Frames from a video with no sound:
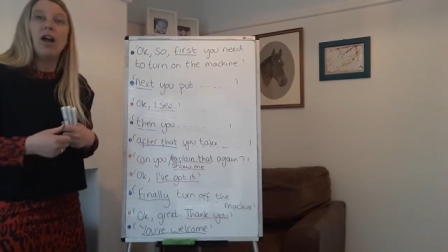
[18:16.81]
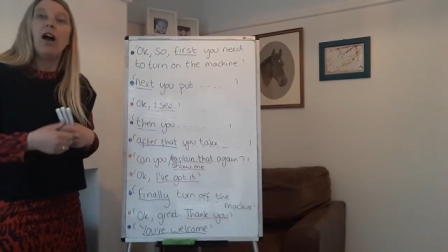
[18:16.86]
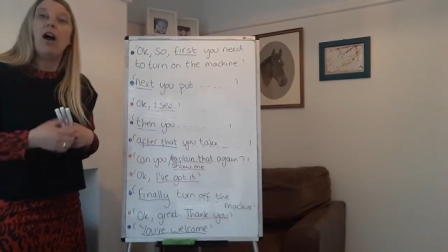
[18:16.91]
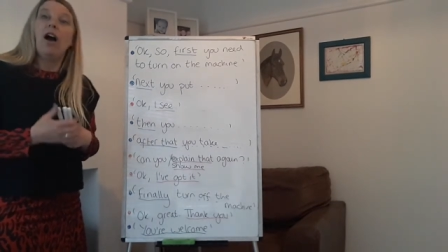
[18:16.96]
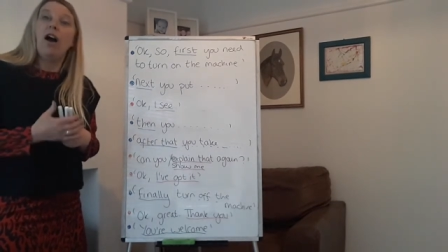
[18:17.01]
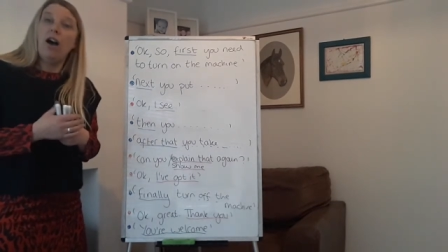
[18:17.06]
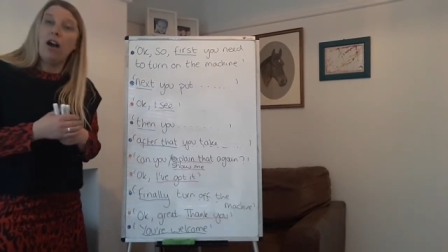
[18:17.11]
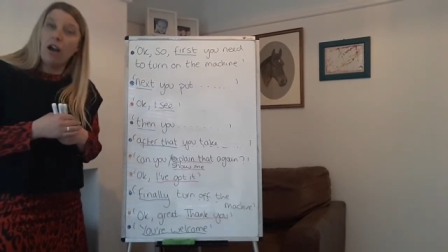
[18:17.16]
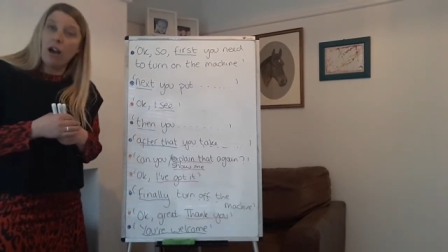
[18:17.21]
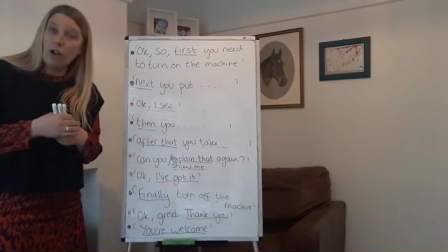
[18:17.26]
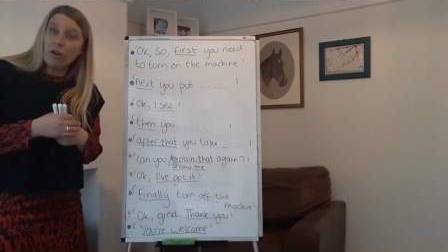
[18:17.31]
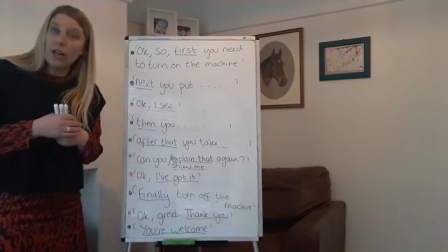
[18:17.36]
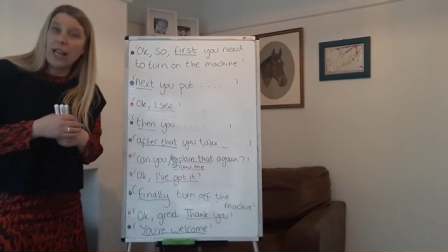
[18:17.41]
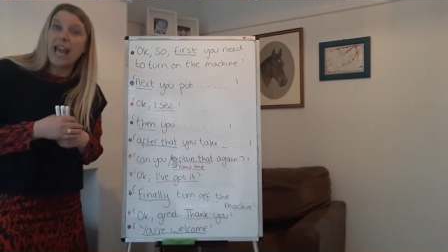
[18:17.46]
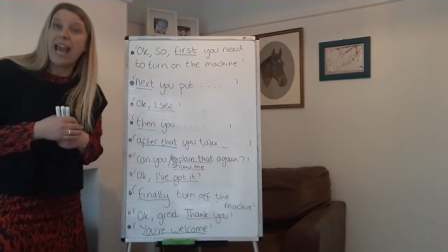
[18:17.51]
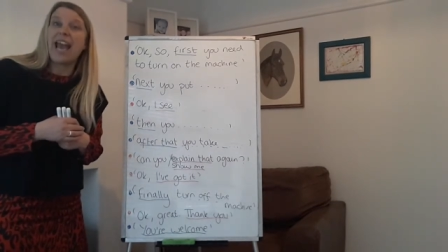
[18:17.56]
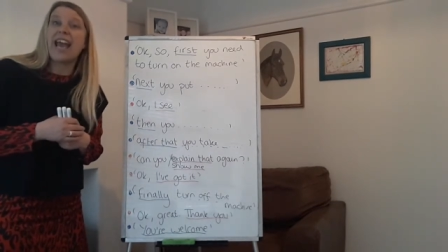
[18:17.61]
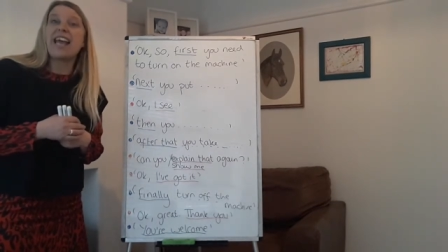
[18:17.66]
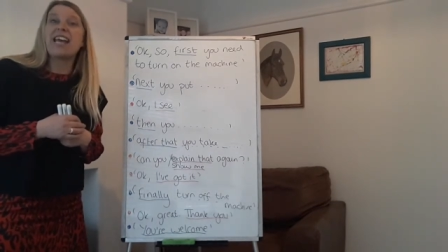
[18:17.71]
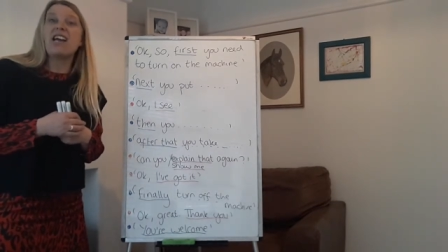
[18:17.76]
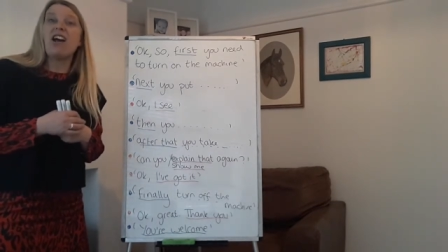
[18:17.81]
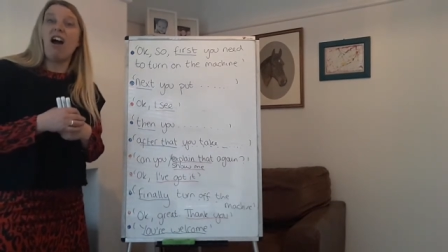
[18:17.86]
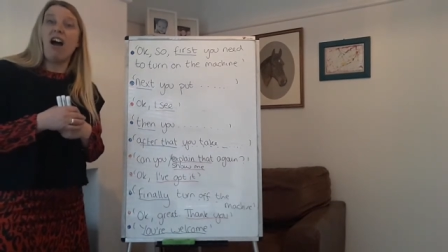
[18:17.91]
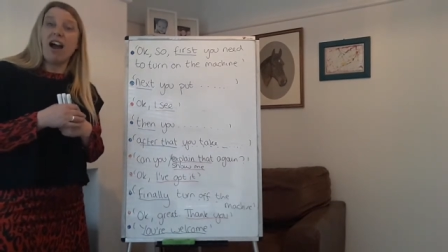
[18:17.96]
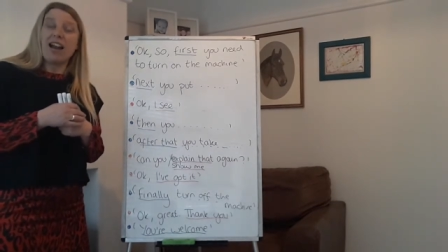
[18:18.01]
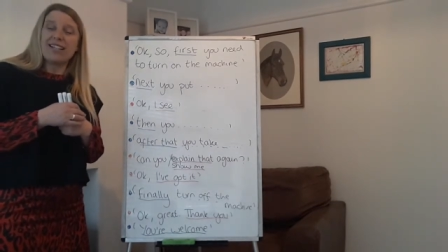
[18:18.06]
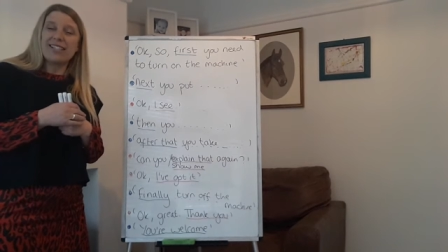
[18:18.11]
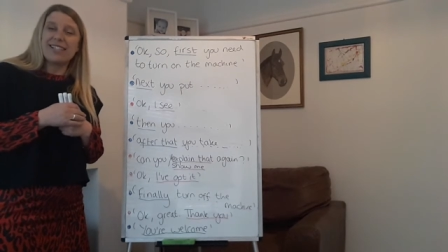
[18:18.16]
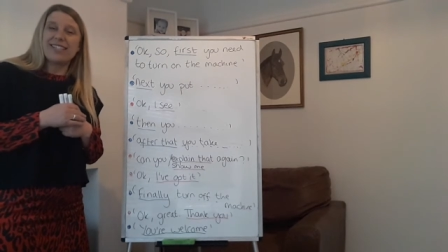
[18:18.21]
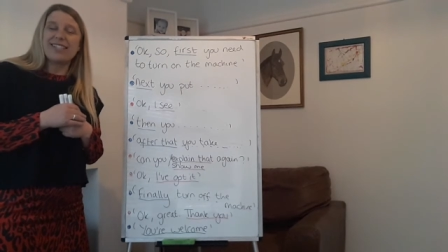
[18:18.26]
okay,
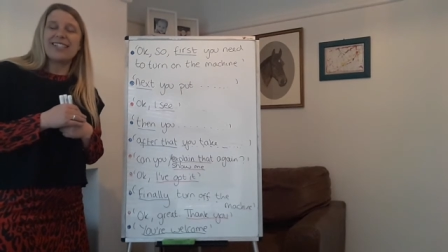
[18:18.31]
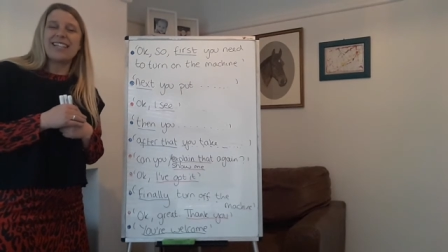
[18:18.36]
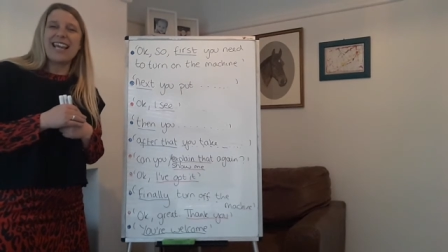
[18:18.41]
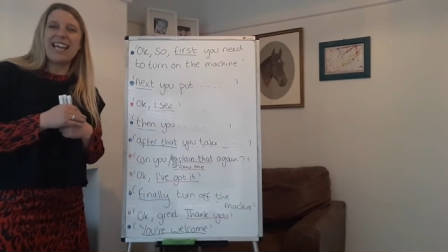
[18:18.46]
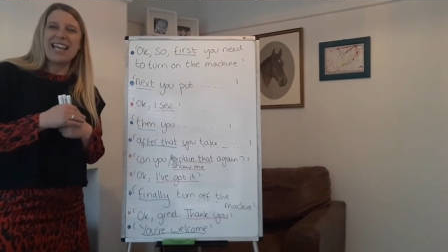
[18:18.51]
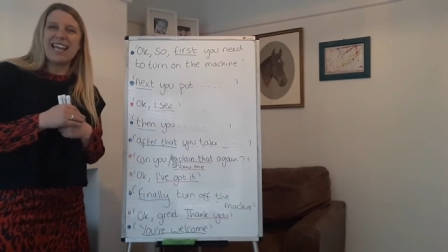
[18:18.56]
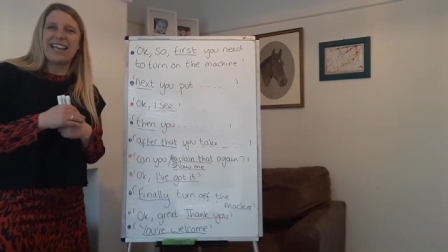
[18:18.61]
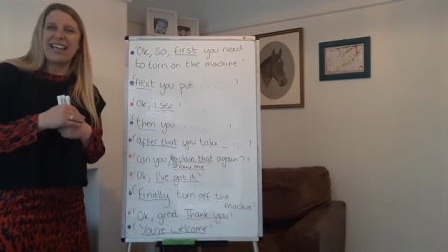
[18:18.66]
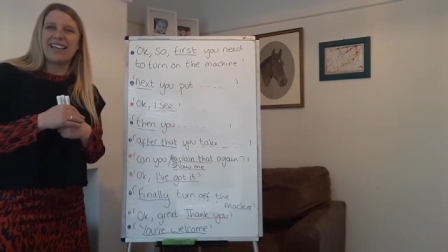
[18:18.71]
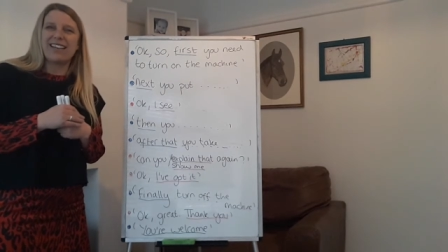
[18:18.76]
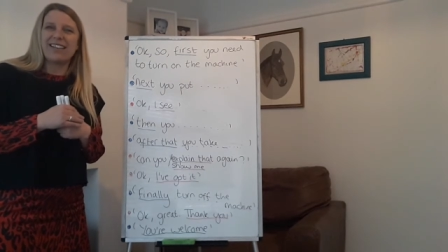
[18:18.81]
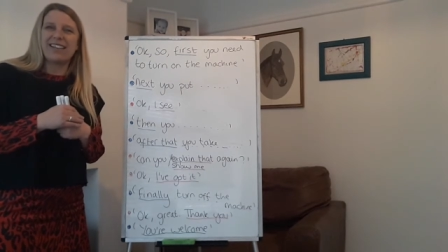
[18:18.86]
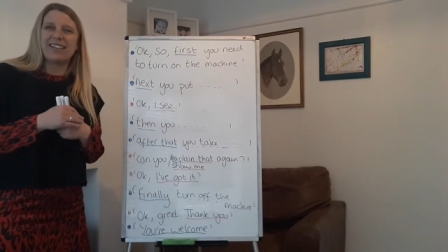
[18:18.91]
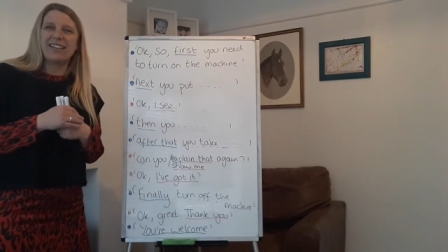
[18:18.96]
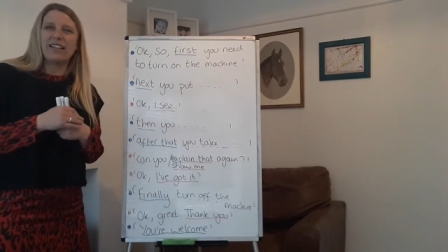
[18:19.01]
I see.